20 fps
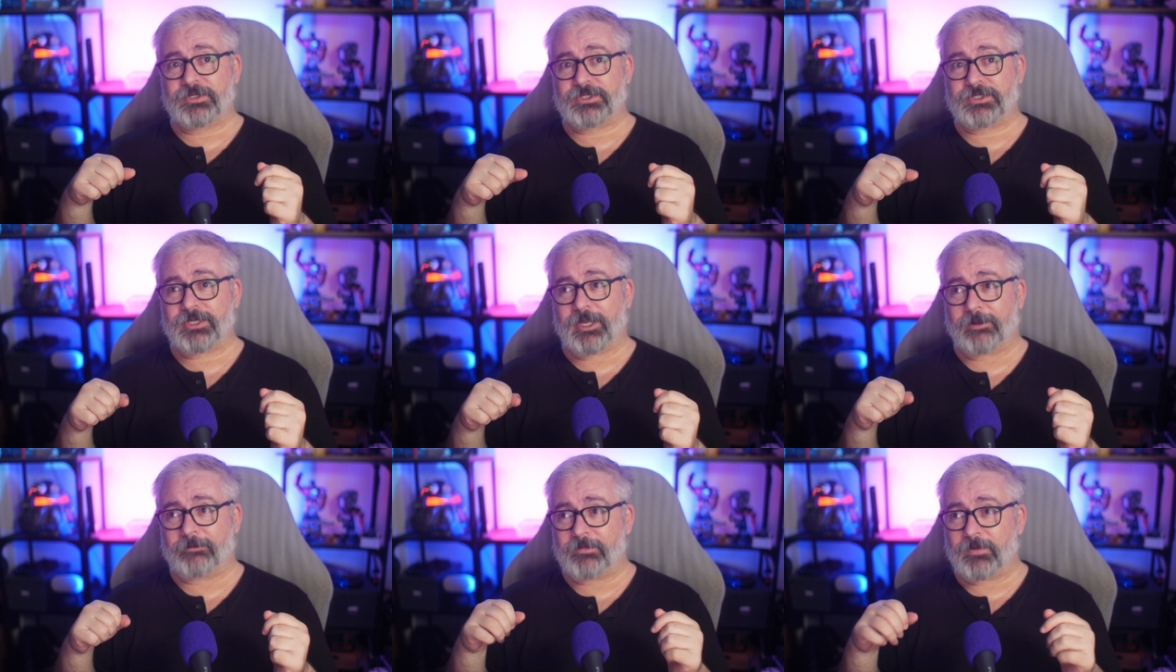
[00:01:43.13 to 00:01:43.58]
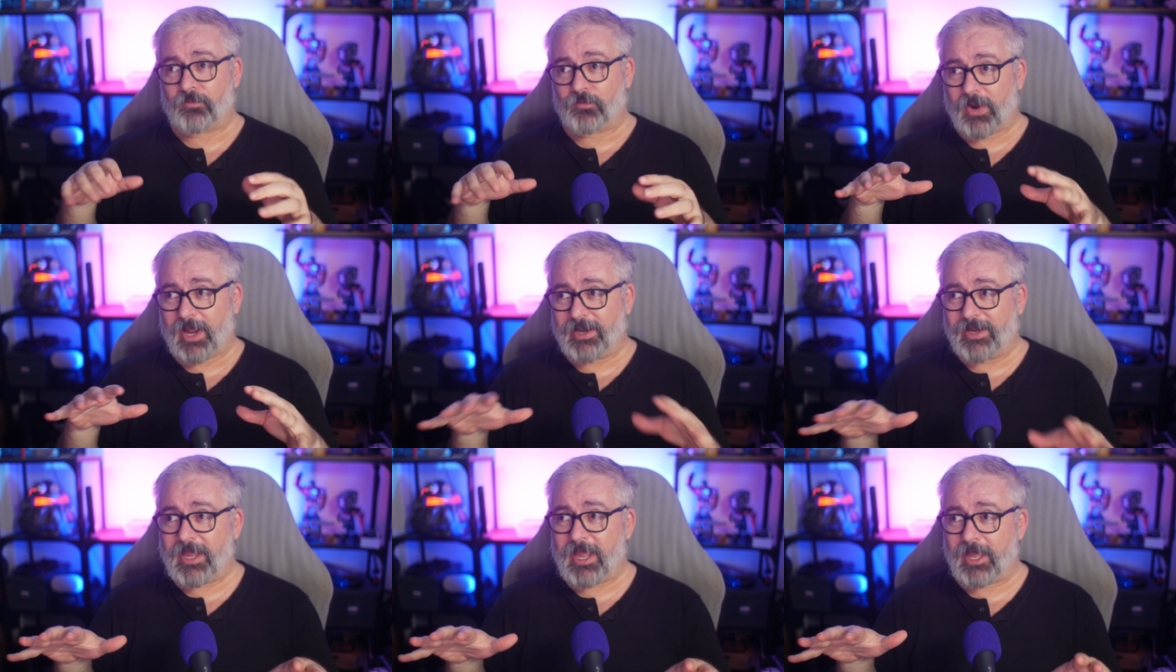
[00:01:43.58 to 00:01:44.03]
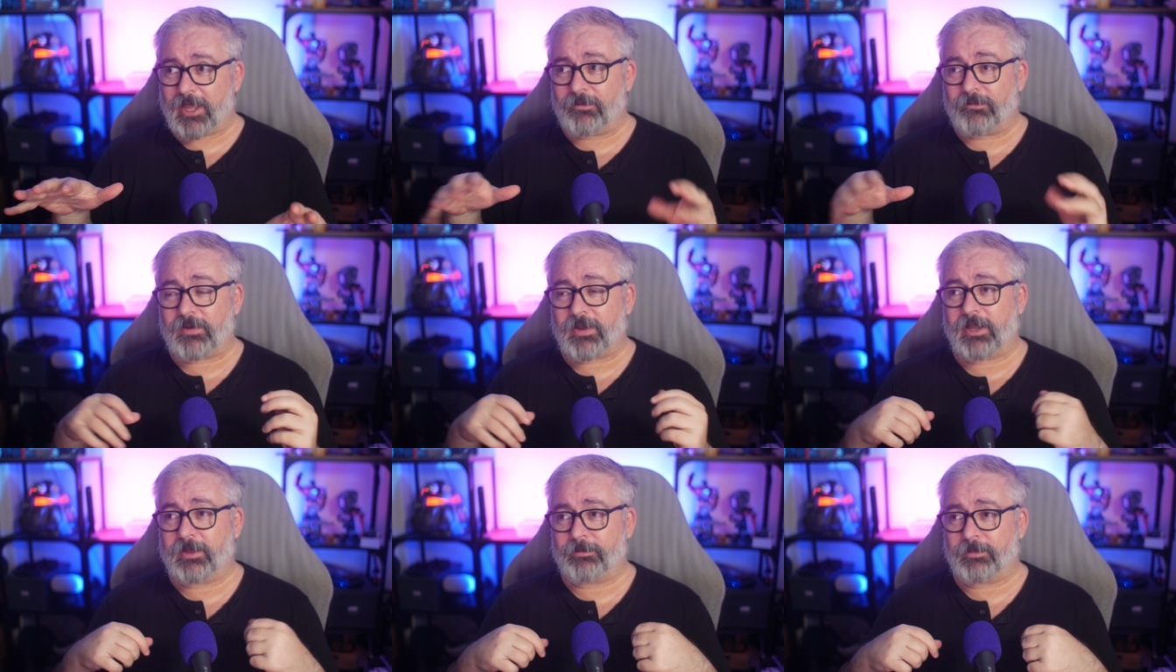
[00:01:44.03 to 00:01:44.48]
which right
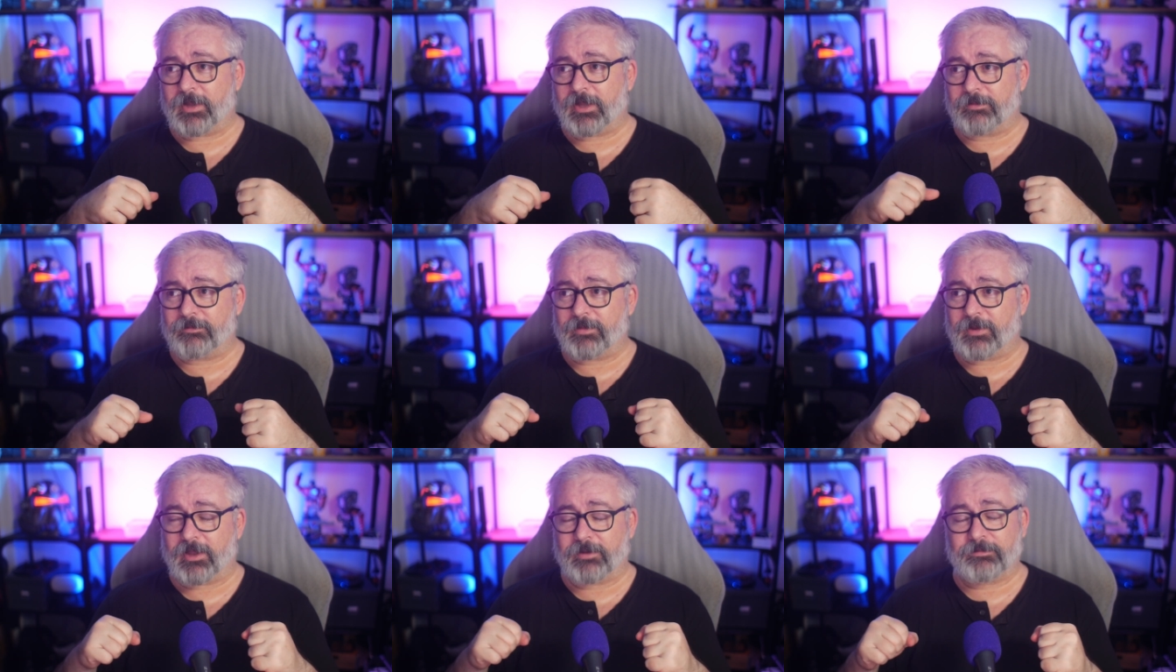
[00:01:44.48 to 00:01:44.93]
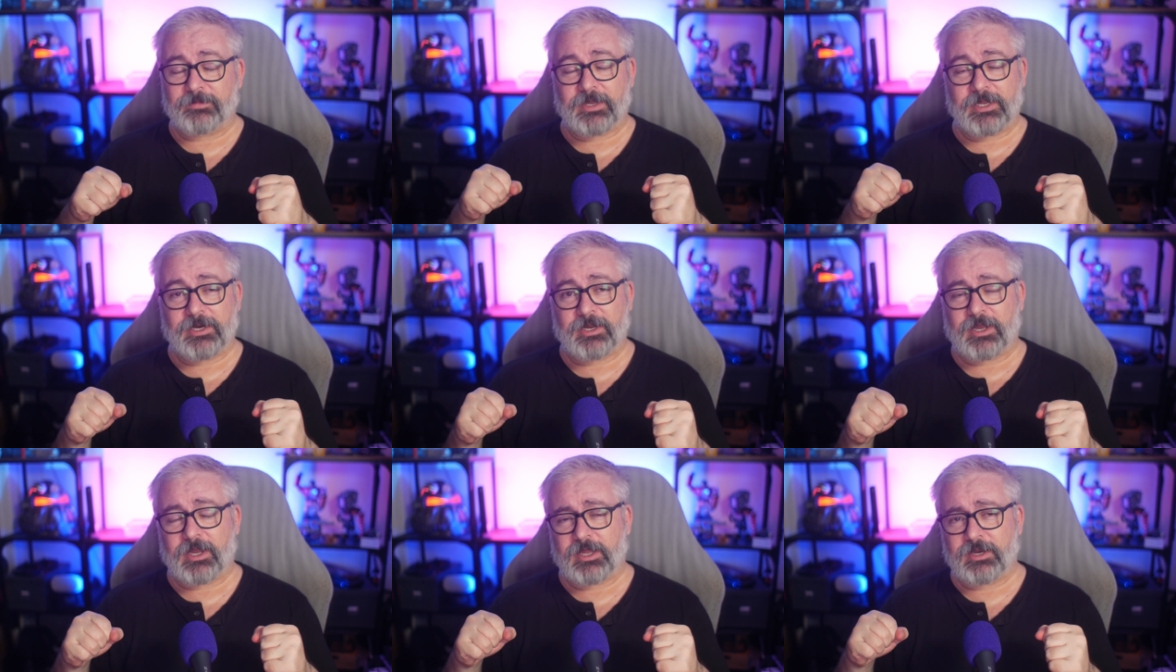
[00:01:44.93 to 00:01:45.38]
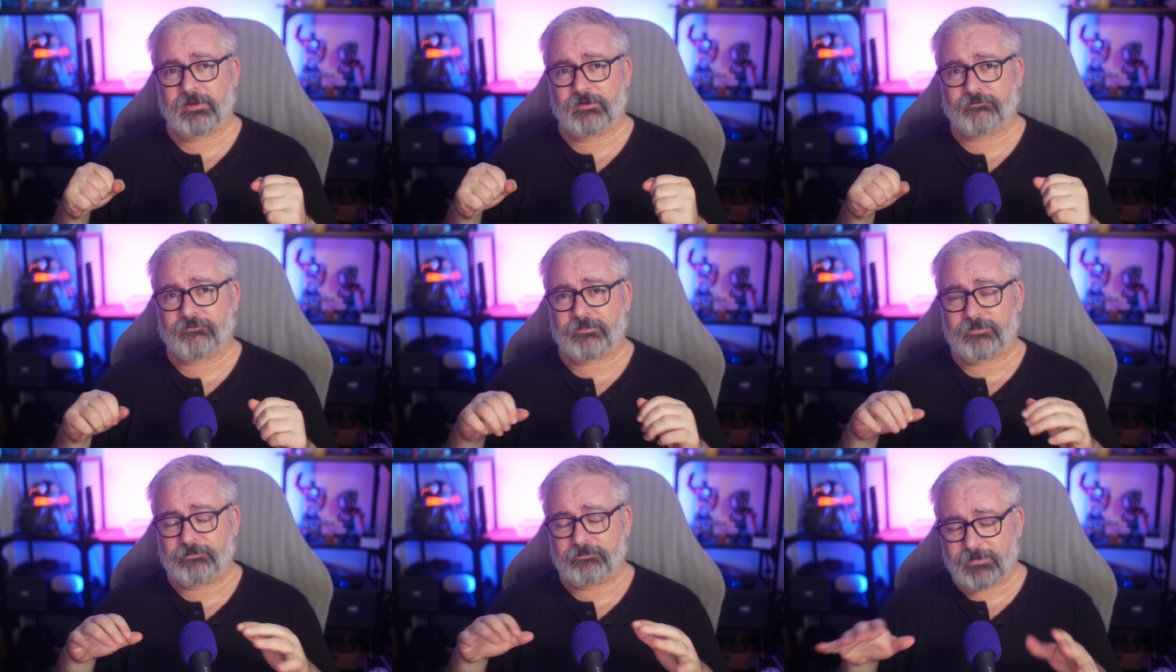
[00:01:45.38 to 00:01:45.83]
now I'm in a kind
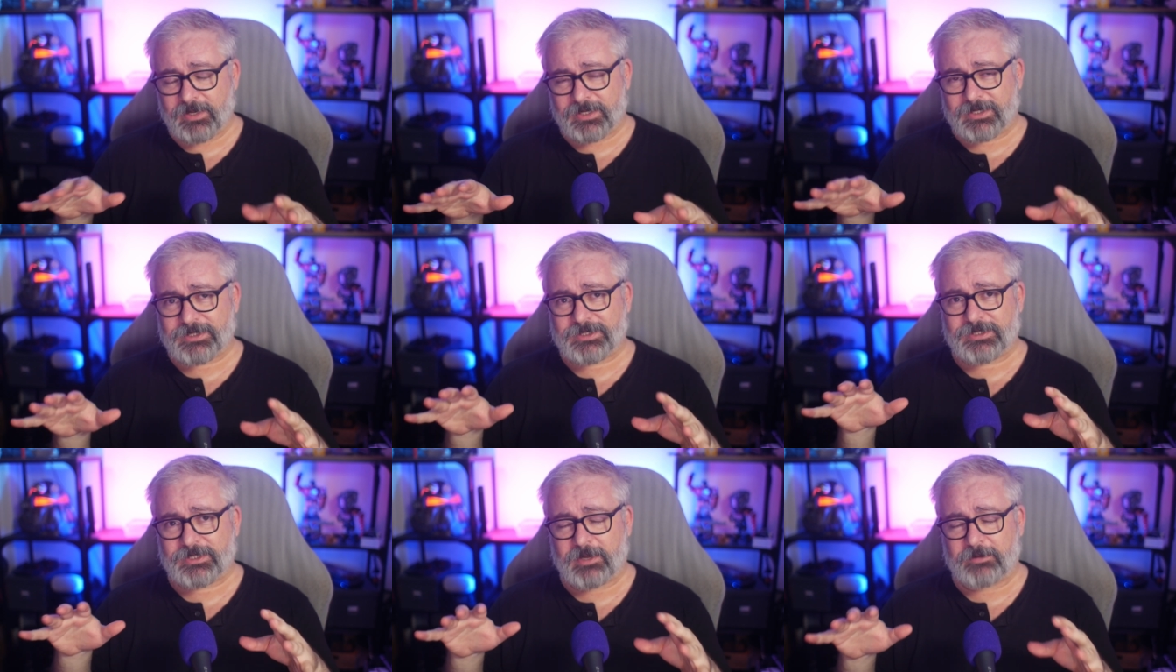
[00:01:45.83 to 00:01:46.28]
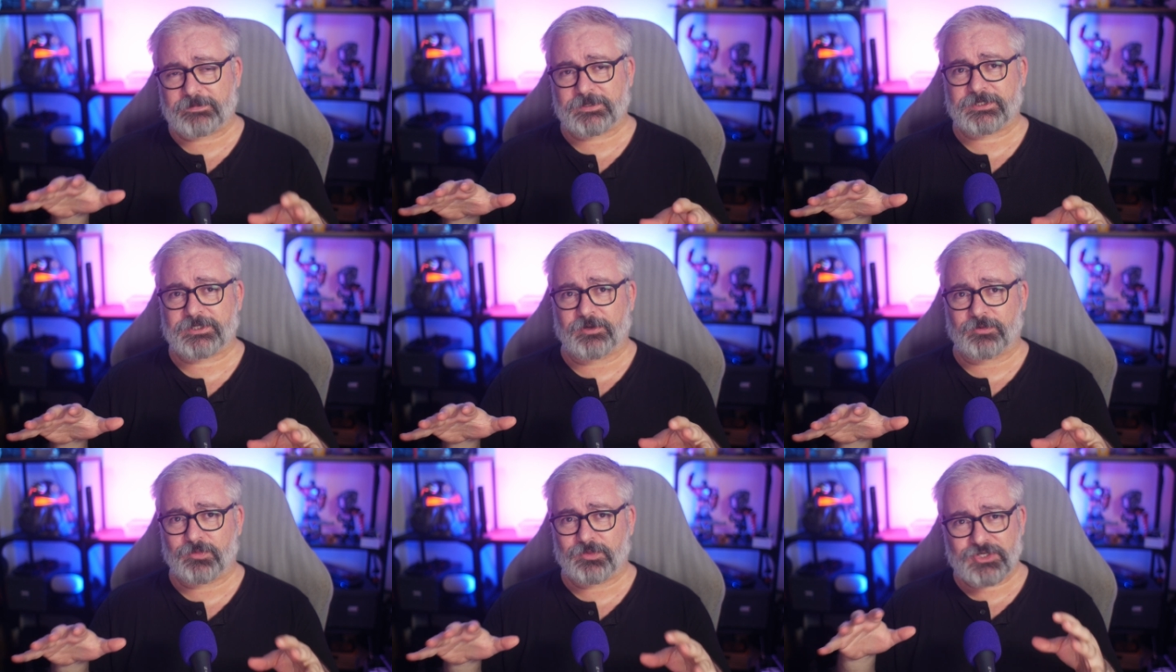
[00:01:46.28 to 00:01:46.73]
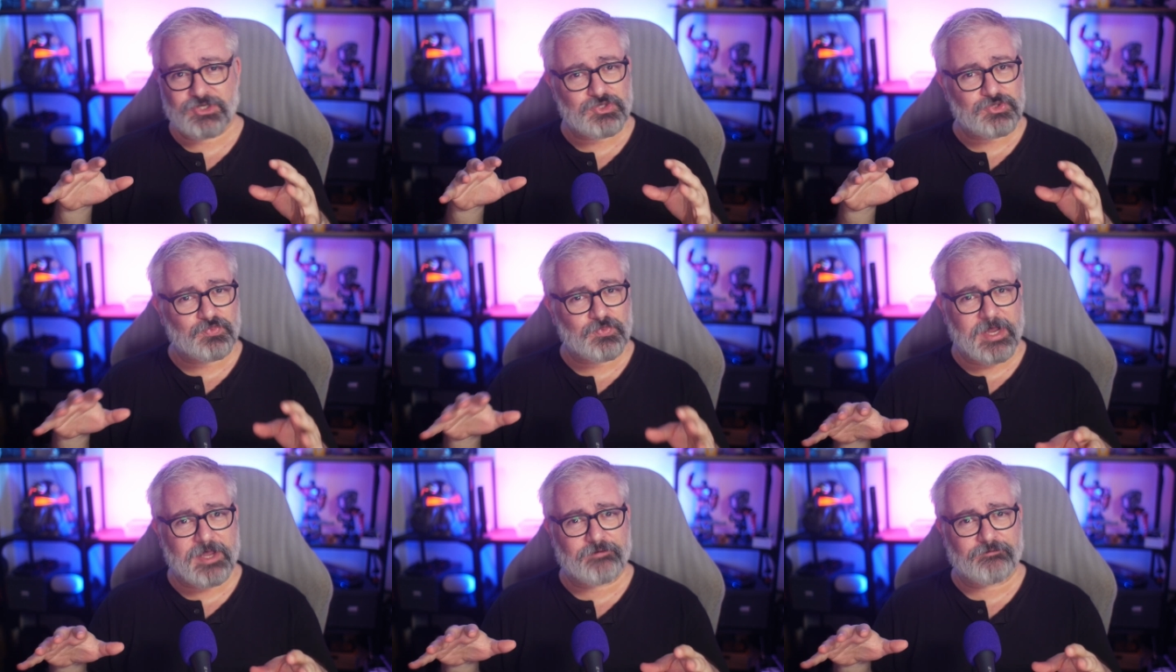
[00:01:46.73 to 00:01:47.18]
of mixed episode, which
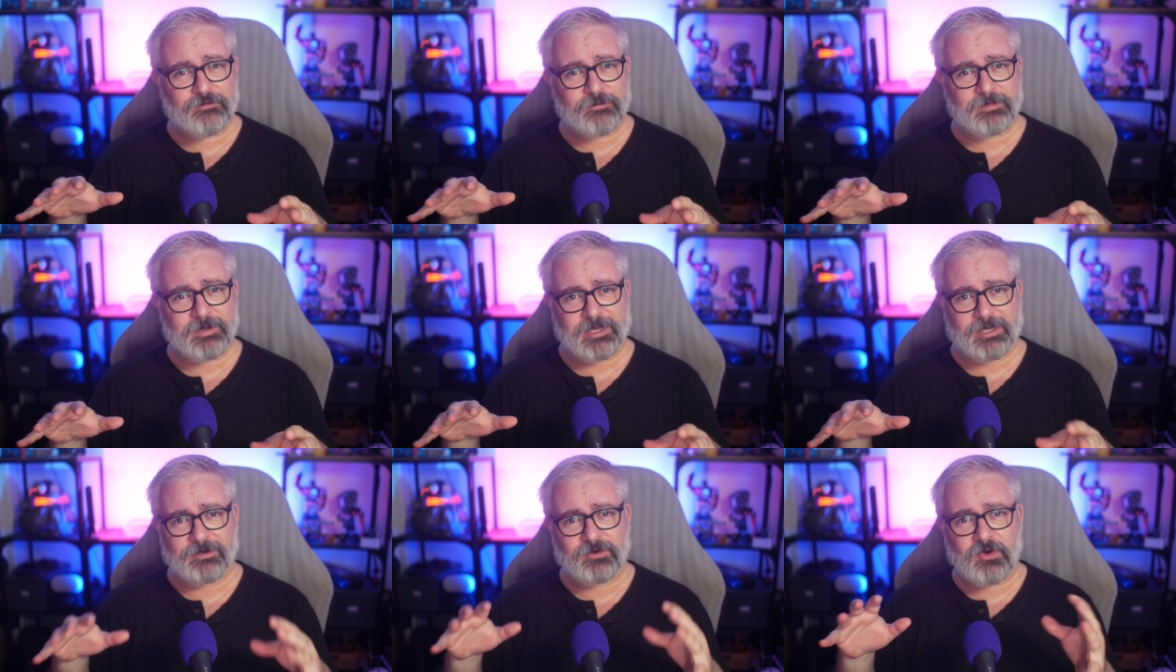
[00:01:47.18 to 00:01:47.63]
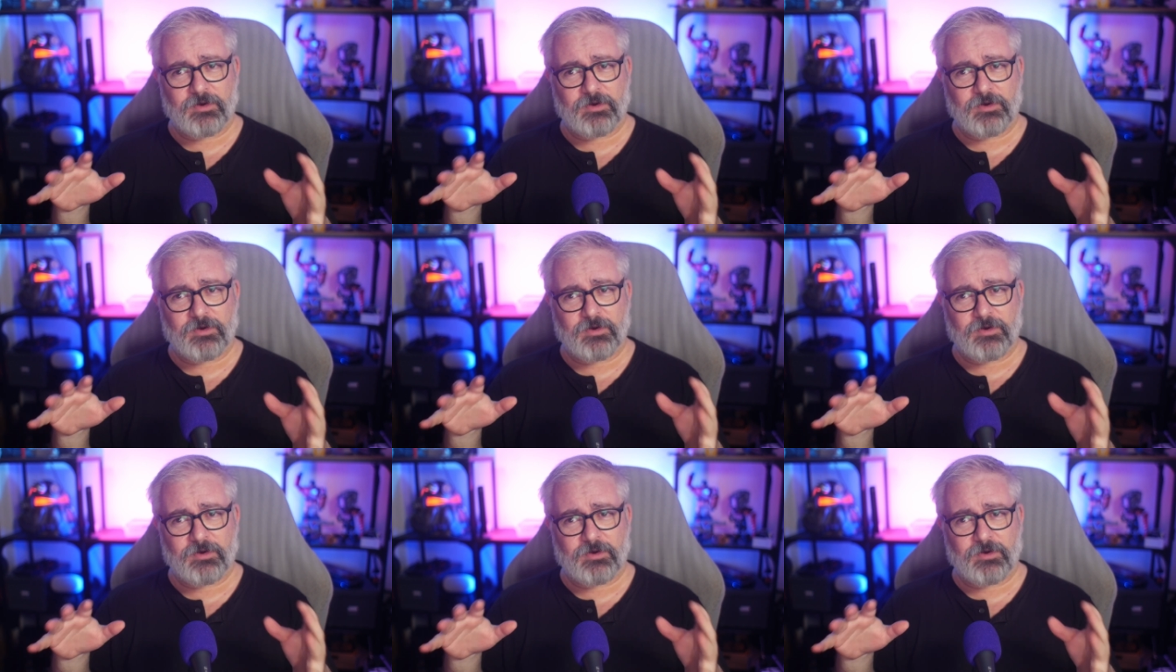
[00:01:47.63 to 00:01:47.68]
is rare for me.